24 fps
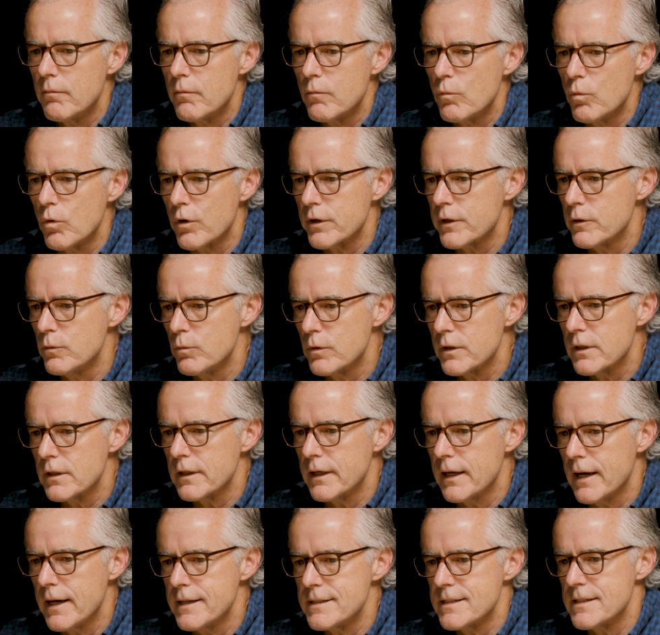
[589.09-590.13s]
Working with the
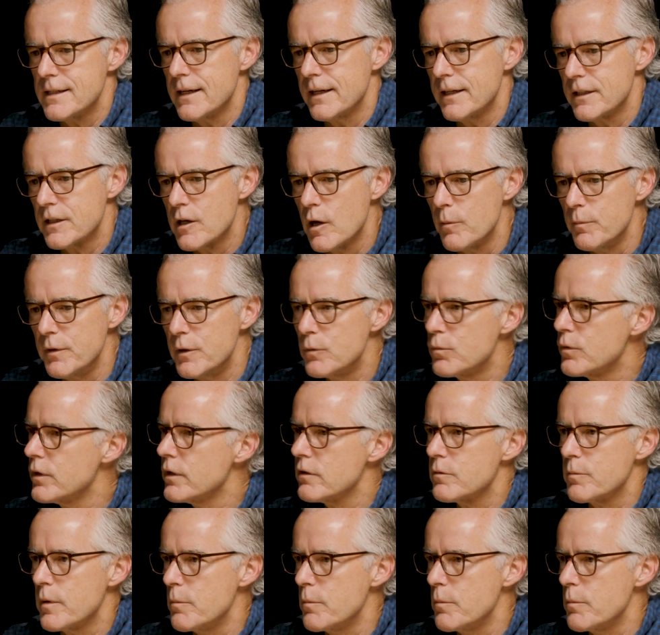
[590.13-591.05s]
guys that I had come in with,